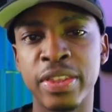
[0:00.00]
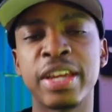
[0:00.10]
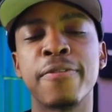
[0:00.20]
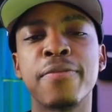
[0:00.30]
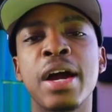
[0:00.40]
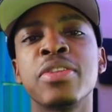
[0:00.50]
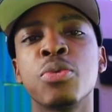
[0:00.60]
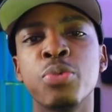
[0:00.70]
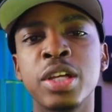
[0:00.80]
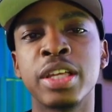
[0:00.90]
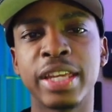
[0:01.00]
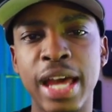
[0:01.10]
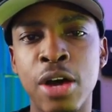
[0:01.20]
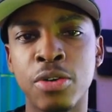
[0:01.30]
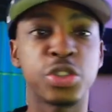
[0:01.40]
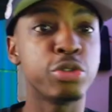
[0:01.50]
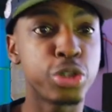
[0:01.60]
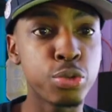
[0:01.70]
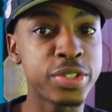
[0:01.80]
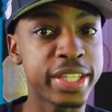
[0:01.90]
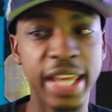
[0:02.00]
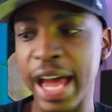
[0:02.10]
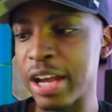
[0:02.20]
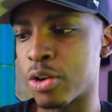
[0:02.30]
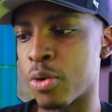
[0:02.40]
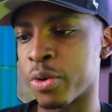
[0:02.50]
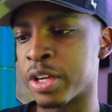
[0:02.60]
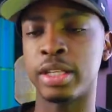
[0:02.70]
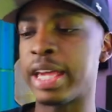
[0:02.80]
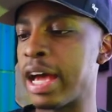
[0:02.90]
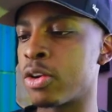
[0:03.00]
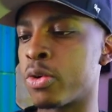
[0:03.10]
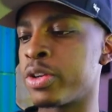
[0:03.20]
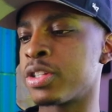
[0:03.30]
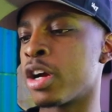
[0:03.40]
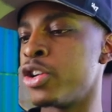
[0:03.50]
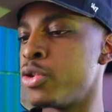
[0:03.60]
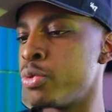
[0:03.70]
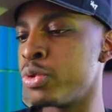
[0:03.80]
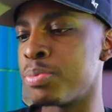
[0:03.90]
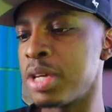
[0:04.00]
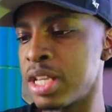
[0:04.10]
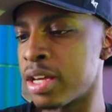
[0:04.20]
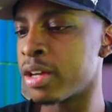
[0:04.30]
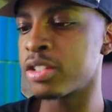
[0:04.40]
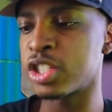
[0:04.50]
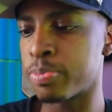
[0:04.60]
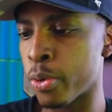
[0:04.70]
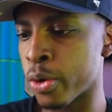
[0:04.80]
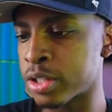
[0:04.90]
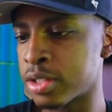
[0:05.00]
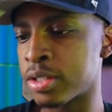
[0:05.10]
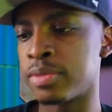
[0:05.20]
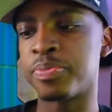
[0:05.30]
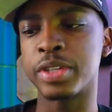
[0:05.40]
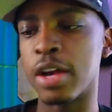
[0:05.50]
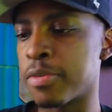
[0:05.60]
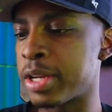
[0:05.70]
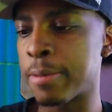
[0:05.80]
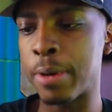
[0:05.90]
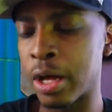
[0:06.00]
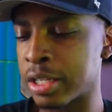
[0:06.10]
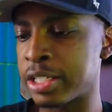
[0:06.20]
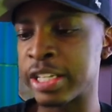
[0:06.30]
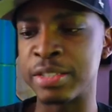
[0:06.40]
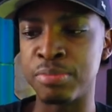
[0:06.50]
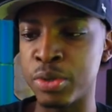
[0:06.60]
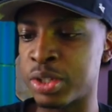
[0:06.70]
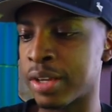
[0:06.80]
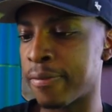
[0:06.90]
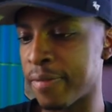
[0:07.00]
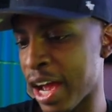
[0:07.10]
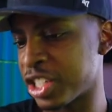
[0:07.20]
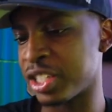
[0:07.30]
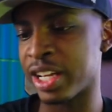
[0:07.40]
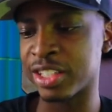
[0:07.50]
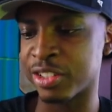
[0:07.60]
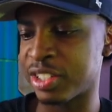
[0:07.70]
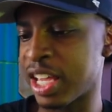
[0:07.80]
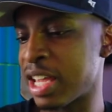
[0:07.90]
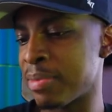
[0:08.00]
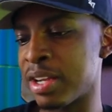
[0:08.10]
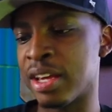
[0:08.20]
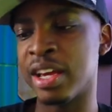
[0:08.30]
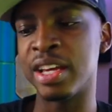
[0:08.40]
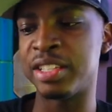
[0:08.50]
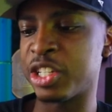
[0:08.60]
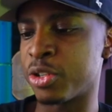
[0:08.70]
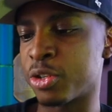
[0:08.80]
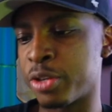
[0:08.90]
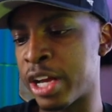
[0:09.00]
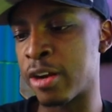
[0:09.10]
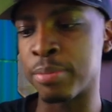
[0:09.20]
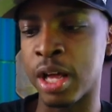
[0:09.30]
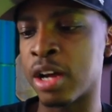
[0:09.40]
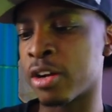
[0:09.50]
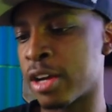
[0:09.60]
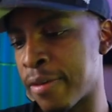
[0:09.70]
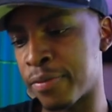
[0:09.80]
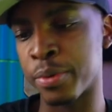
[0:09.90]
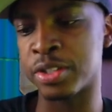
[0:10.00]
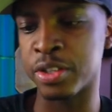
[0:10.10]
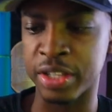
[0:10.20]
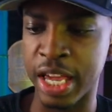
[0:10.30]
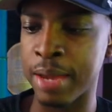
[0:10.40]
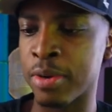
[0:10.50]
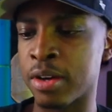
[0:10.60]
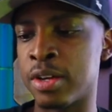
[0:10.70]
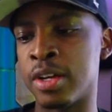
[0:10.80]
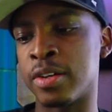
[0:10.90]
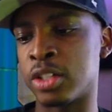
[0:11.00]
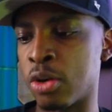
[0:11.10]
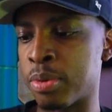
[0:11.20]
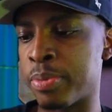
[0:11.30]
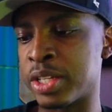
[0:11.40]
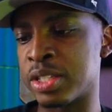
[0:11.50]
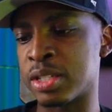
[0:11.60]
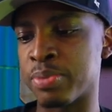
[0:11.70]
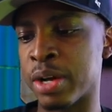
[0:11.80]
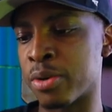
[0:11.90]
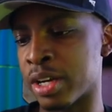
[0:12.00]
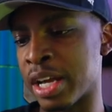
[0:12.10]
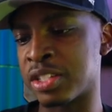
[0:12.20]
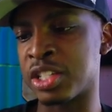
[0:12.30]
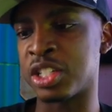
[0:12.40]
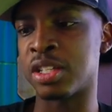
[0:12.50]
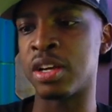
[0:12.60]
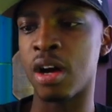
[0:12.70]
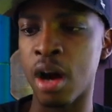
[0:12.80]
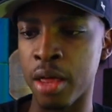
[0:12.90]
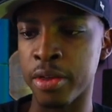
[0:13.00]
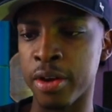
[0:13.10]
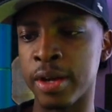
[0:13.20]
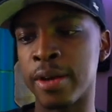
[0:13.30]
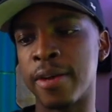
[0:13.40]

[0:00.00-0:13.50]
they can find the real account. So you choose the category. The categories are news, media, sports, government and politics, music, fashion, entertainment, digital creator, blogger, influencer, gamer, global business, brand organization, other.